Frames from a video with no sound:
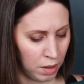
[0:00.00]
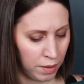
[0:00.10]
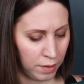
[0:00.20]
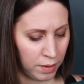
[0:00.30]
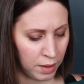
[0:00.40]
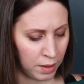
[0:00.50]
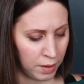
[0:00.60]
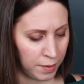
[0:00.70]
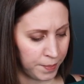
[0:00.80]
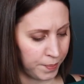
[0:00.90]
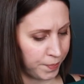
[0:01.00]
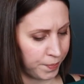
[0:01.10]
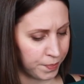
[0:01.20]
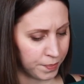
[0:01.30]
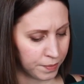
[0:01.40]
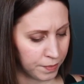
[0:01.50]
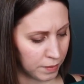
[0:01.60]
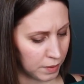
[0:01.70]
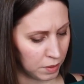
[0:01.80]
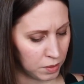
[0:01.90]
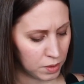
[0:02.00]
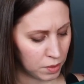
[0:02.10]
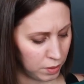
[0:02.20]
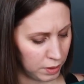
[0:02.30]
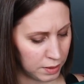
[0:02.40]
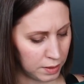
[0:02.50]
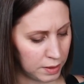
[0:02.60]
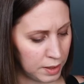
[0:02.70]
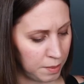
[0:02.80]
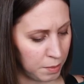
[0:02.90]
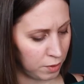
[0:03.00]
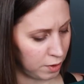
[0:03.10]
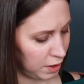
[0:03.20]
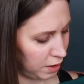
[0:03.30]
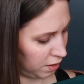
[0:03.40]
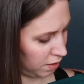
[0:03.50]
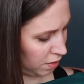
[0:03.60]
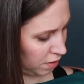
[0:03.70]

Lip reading: the it's called a Timothy